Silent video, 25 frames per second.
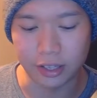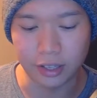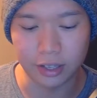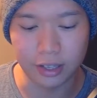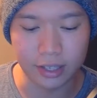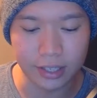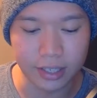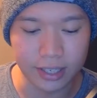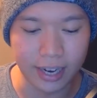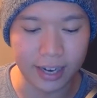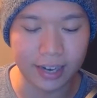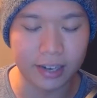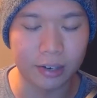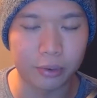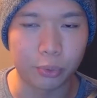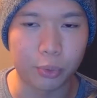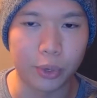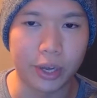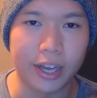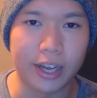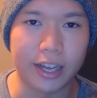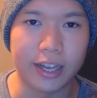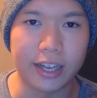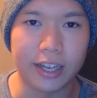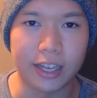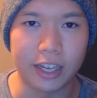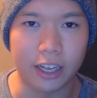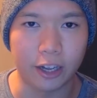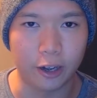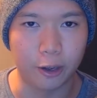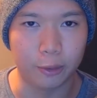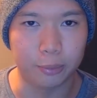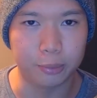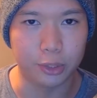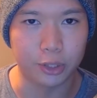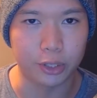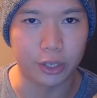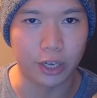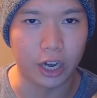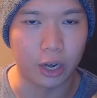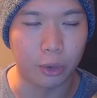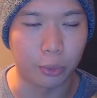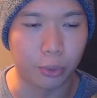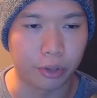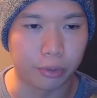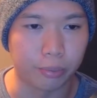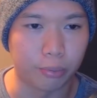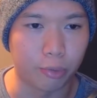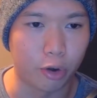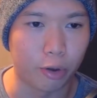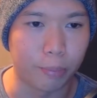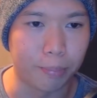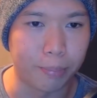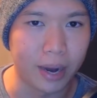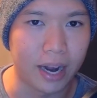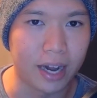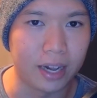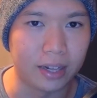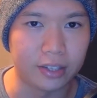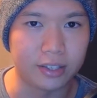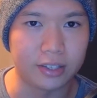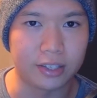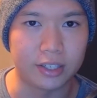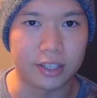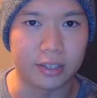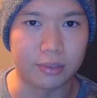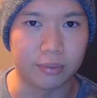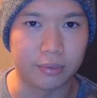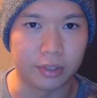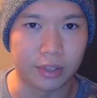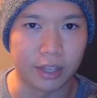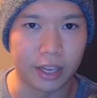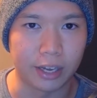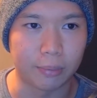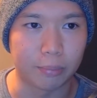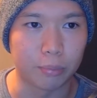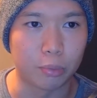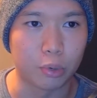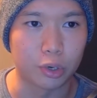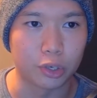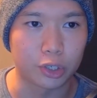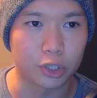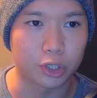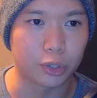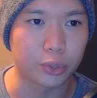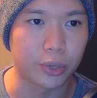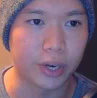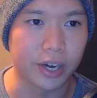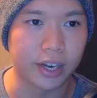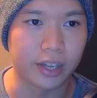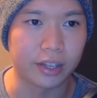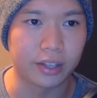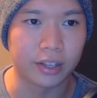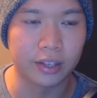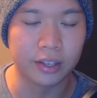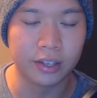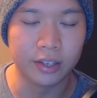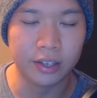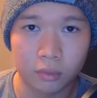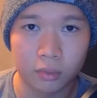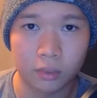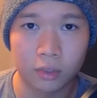The second way, it helps you out with more balance and like more strength.